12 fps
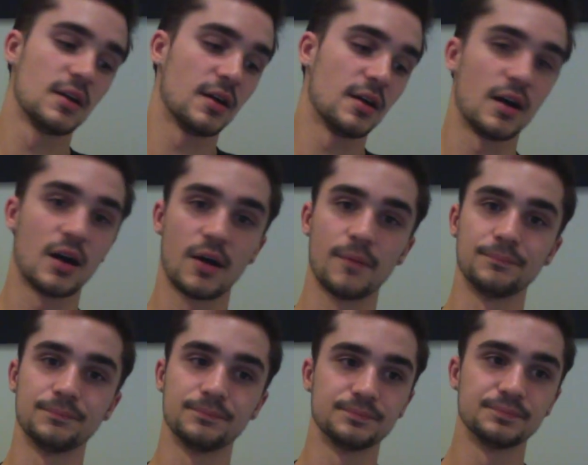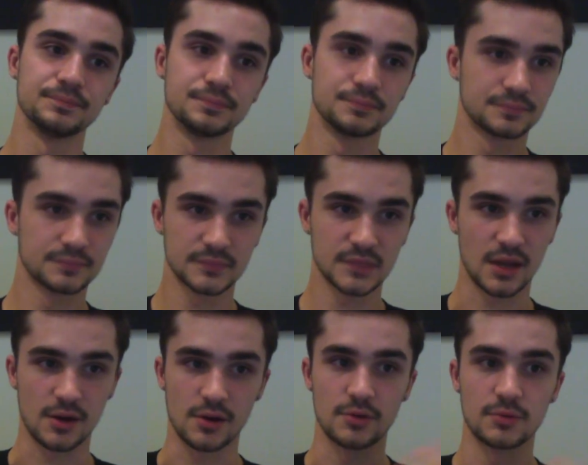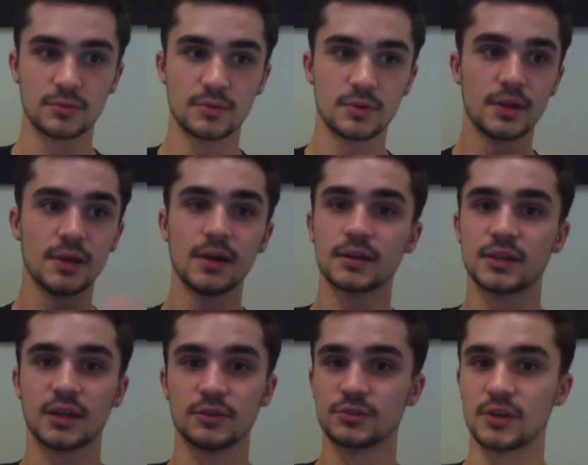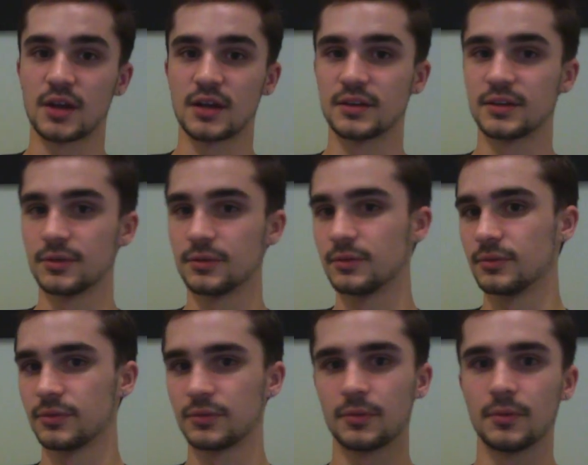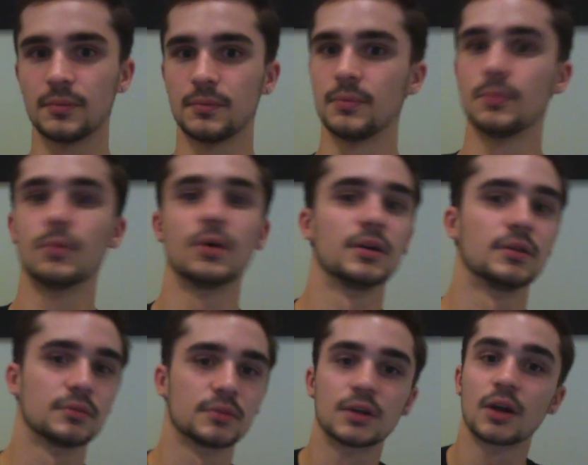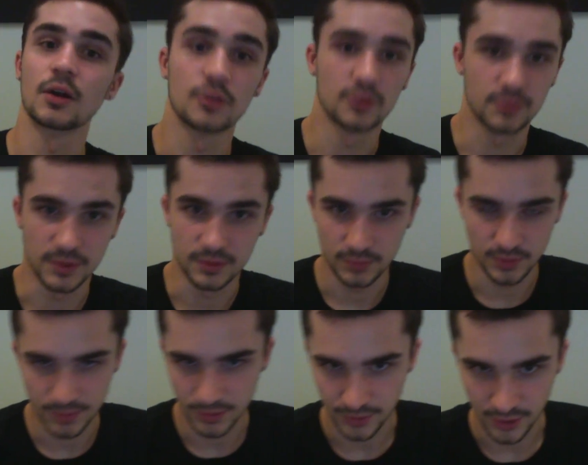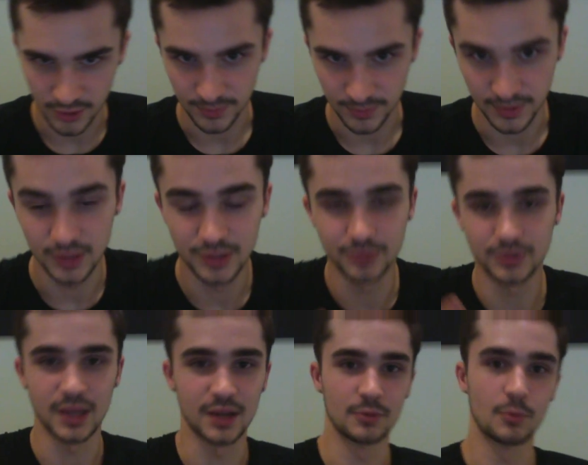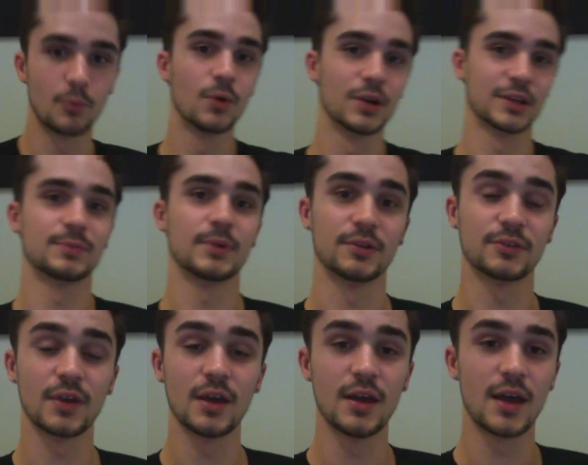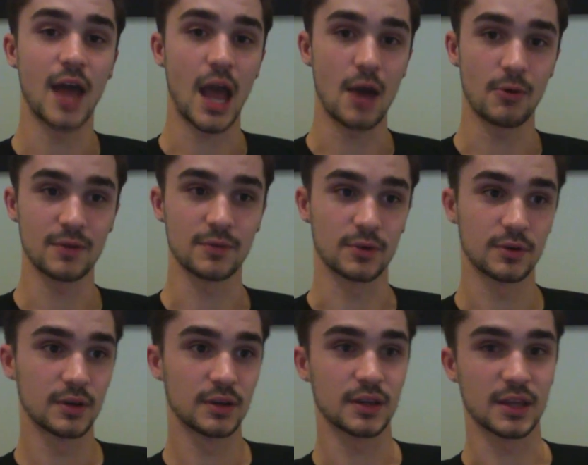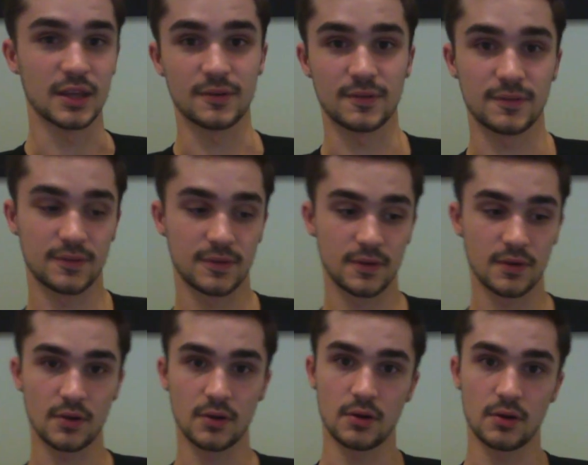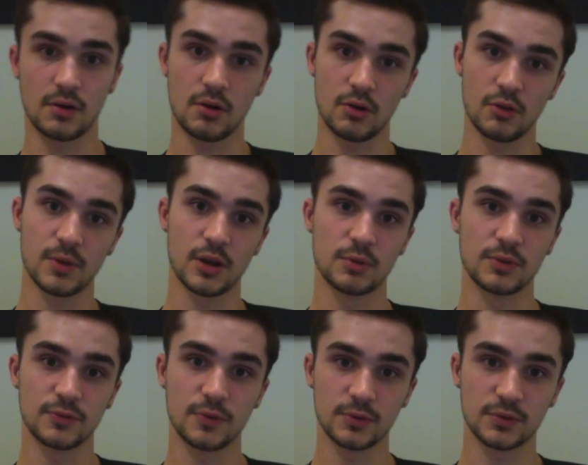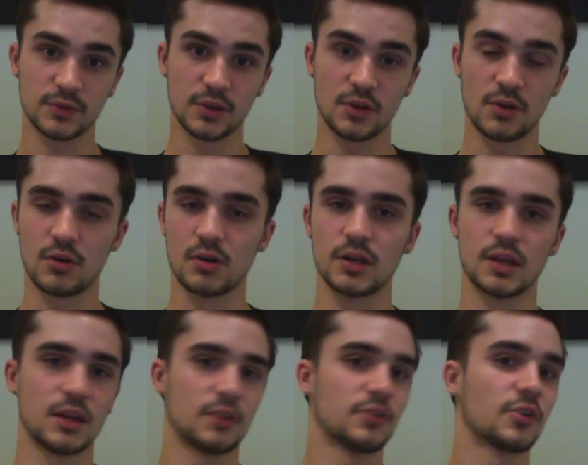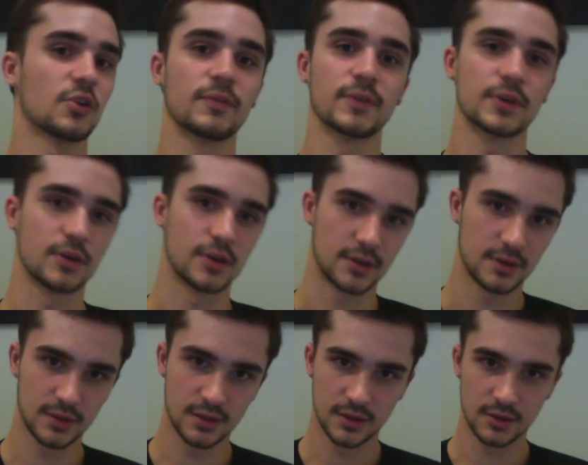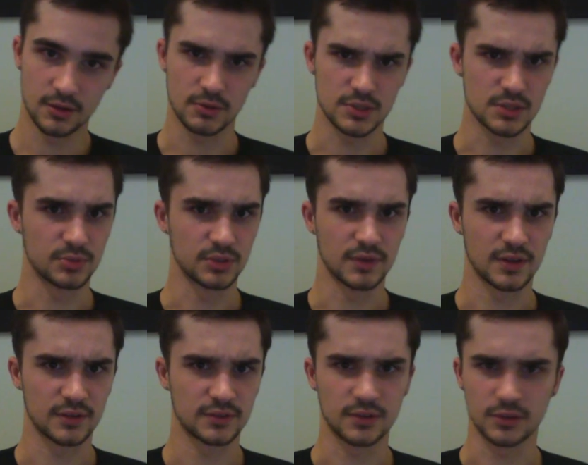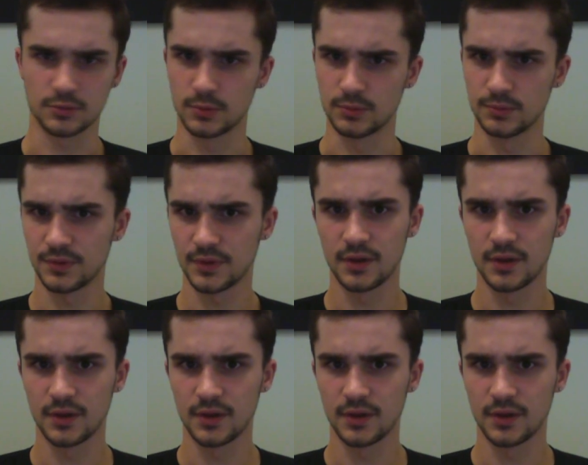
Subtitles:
I don't know, Keldrag kills one guardsman, one Imperial guardsman, he'll gain 1 experience. However, if all of my army is focusing on a Turbogon, which I believe has 6 wounds,